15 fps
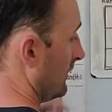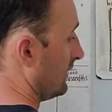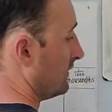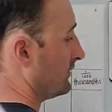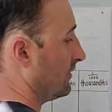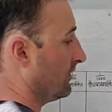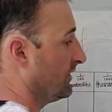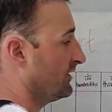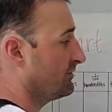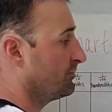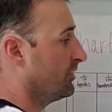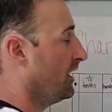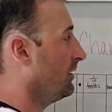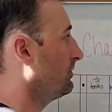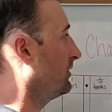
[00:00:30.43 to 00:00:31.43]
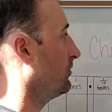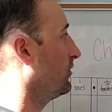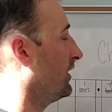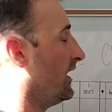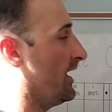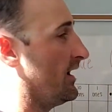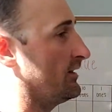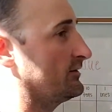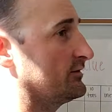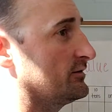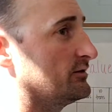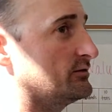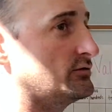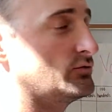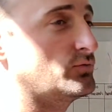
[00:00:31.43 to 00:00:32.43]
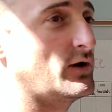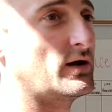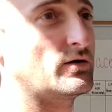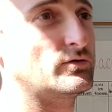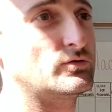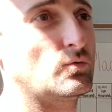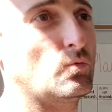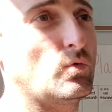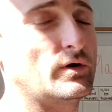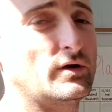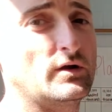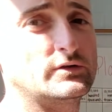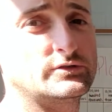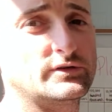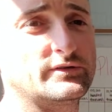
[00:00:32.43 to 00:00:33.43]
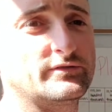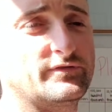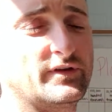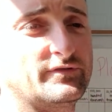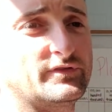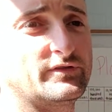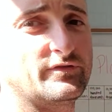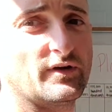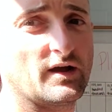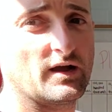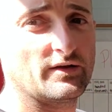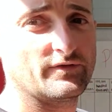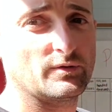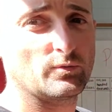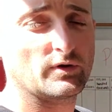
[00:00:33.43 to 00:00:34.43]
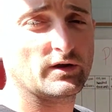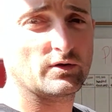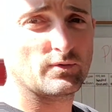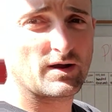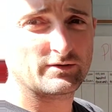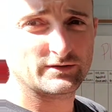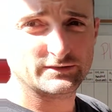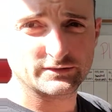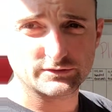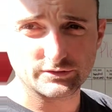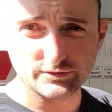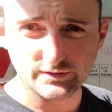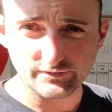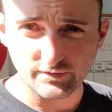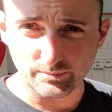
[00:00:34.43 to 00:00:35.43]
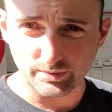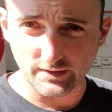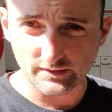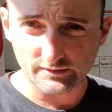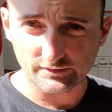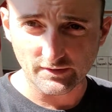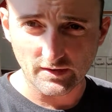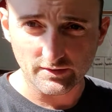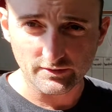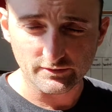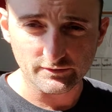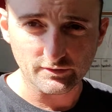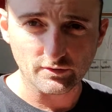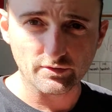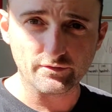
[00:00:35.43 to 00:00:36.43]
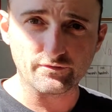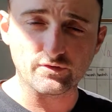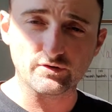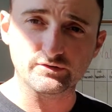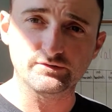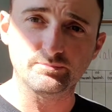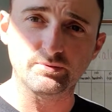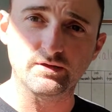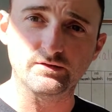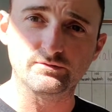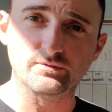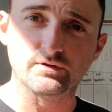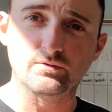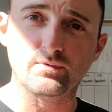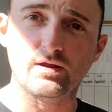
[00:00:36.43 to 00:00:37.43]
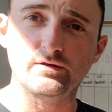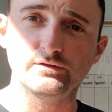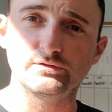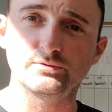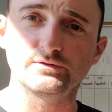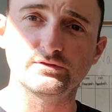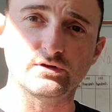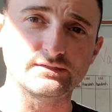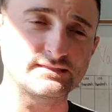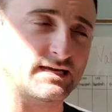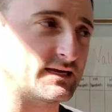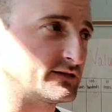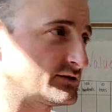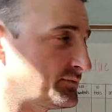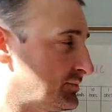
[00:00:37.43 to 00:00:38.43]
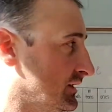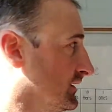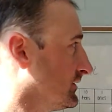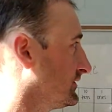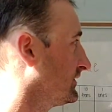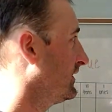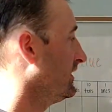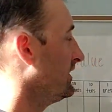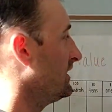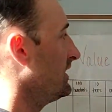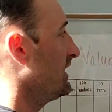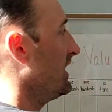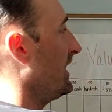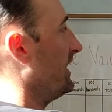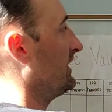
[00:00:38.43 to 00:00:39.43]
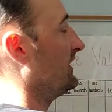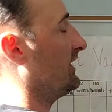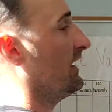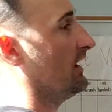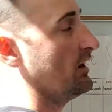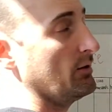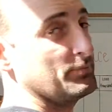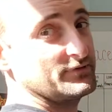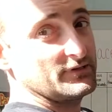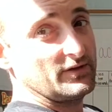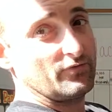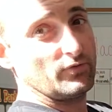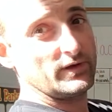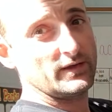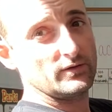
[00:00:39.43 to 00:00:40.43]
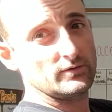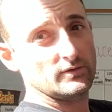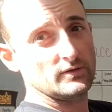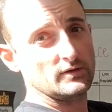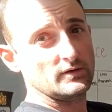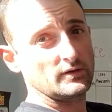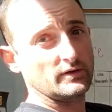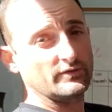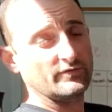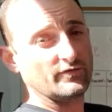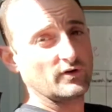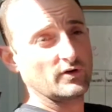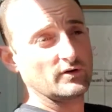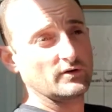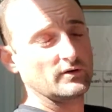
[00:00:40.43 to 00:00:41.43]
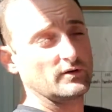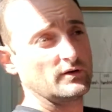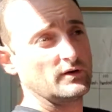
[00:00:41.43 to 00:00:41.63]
So in this problem, we're asked to round 155, and we're going to round it to two different place values. So the first place we're going to round it to is our tens place. And it helps if we can convert